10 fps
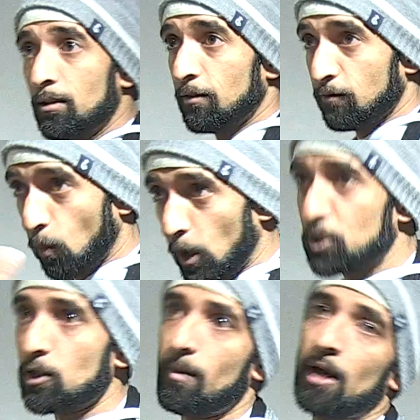for what
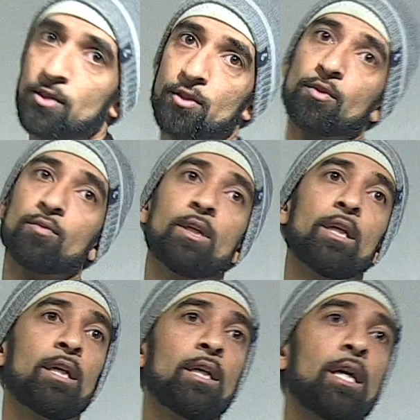you're about to do.
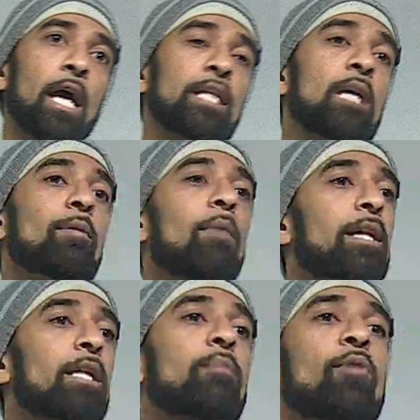And keep in mind
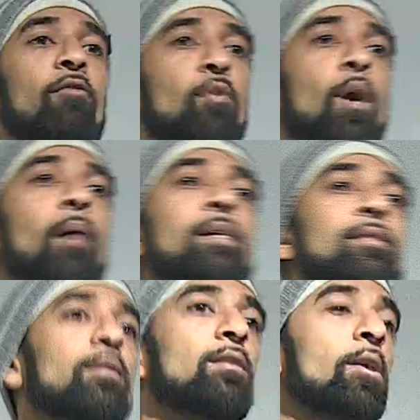that the Prophet Muhammad
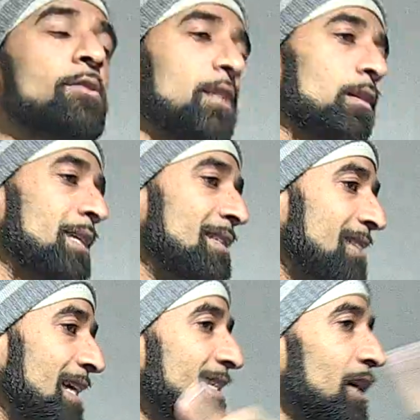sallallahu alaihi
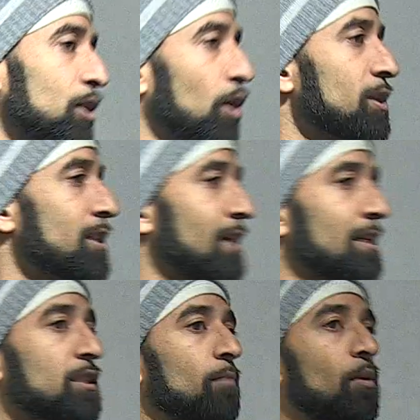wasallam, he encourages us
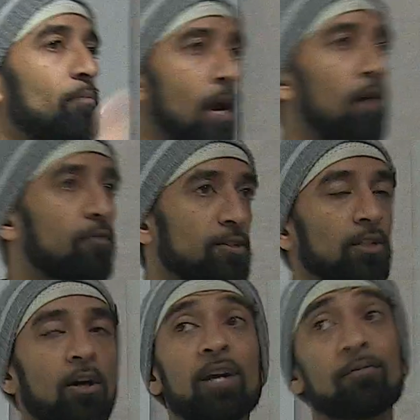to prepare for
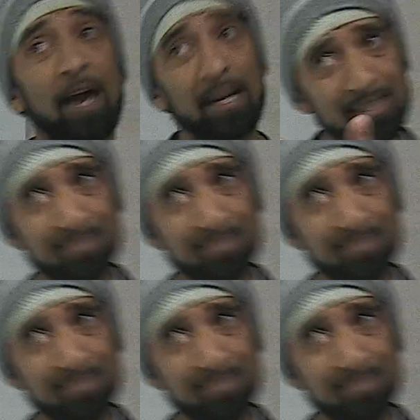salah. In fact, he